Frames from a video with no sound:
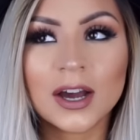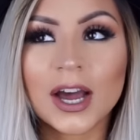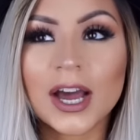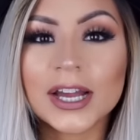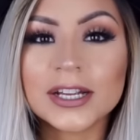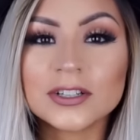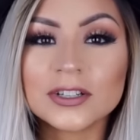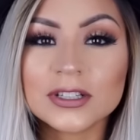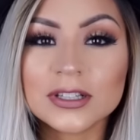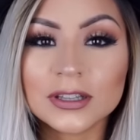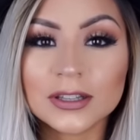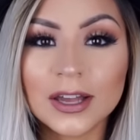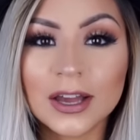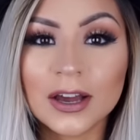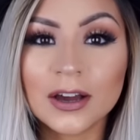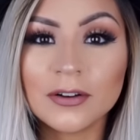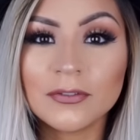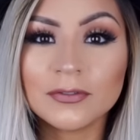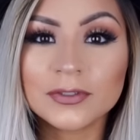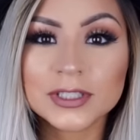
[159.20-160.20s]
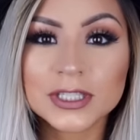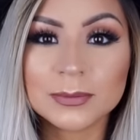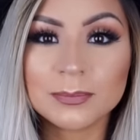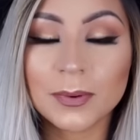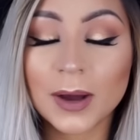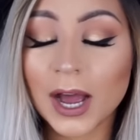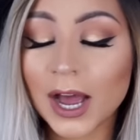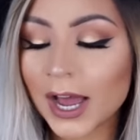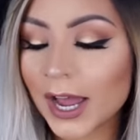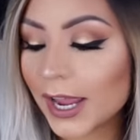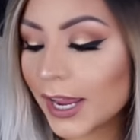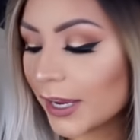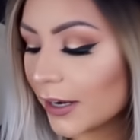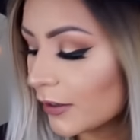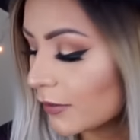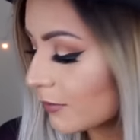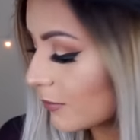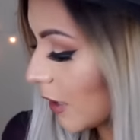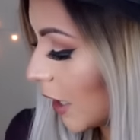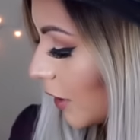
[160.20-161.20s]
I just love to buy,
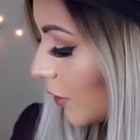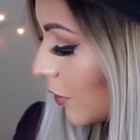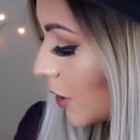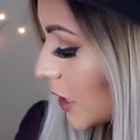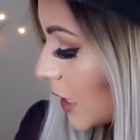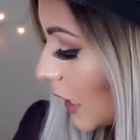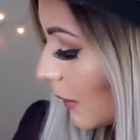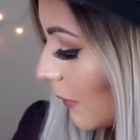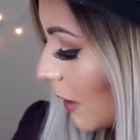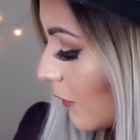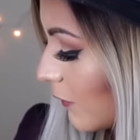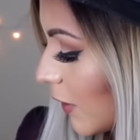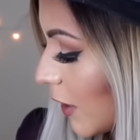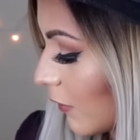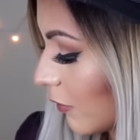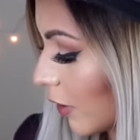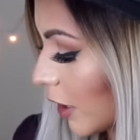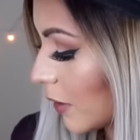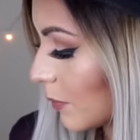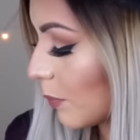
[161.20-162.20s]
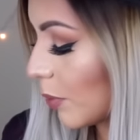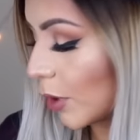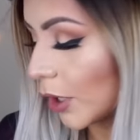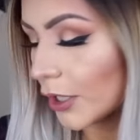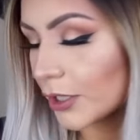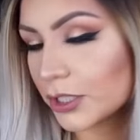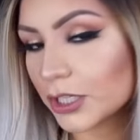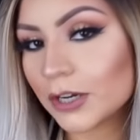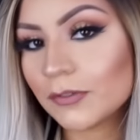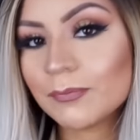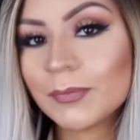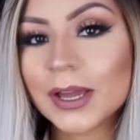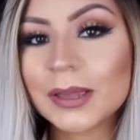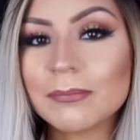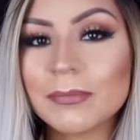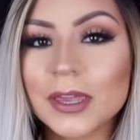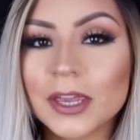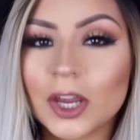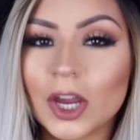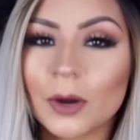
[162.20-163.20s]
and I don't know, it's like my favorite part of my
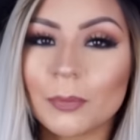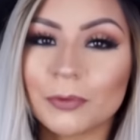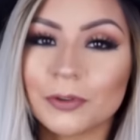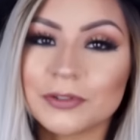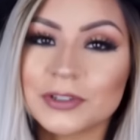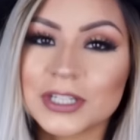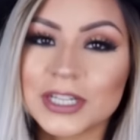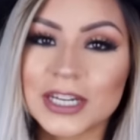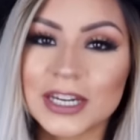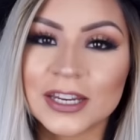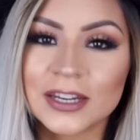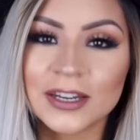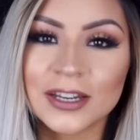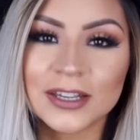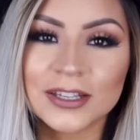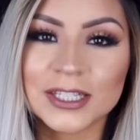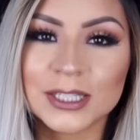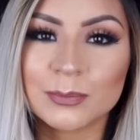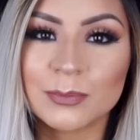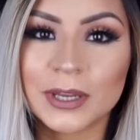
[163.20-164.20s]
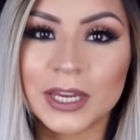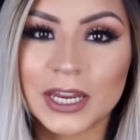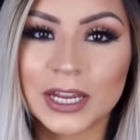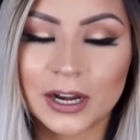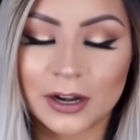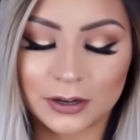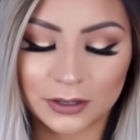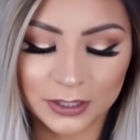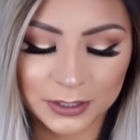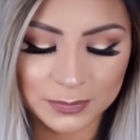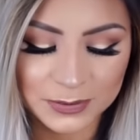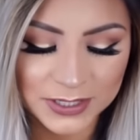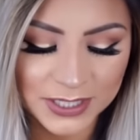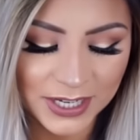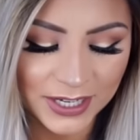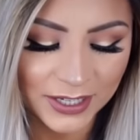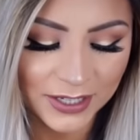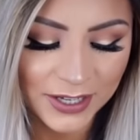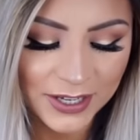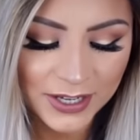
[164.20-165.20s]
makeup routine is picking out a
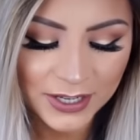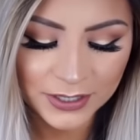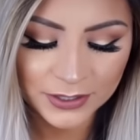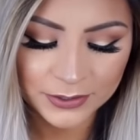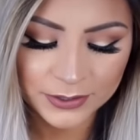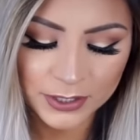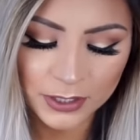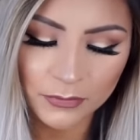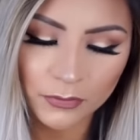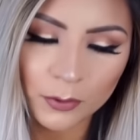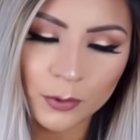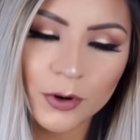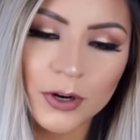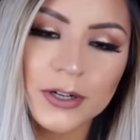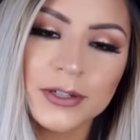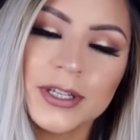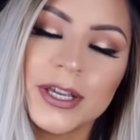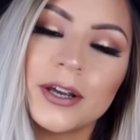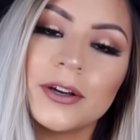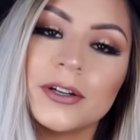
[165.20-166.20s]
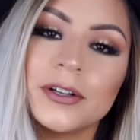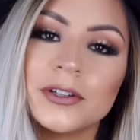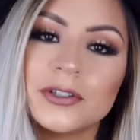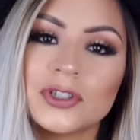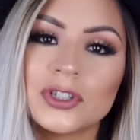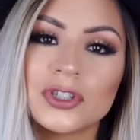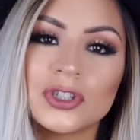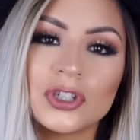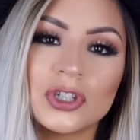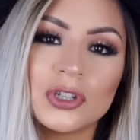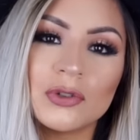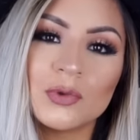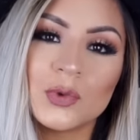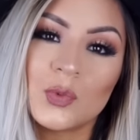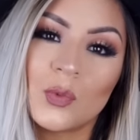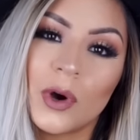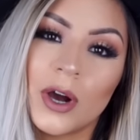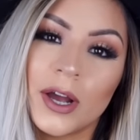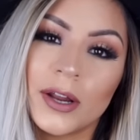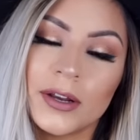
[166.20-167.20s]
lipstick. So of course I couldn't just choose
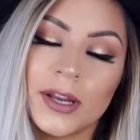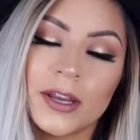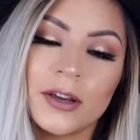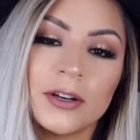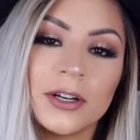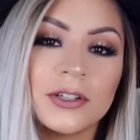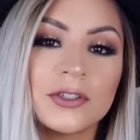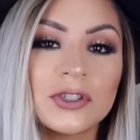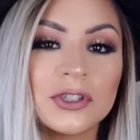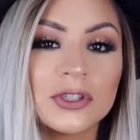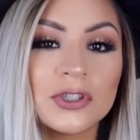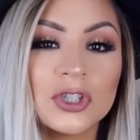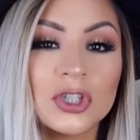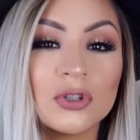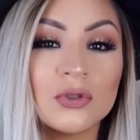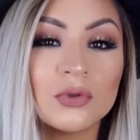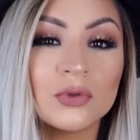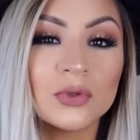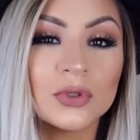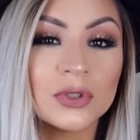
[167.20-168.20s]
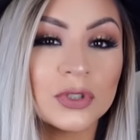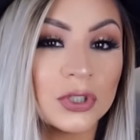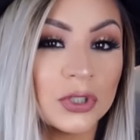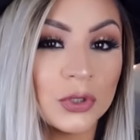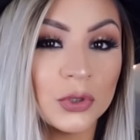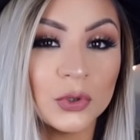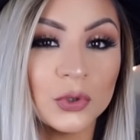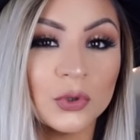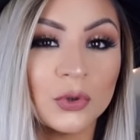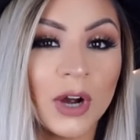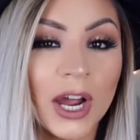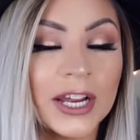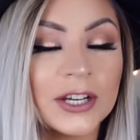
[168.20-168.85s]
one. I couldn't just choose two.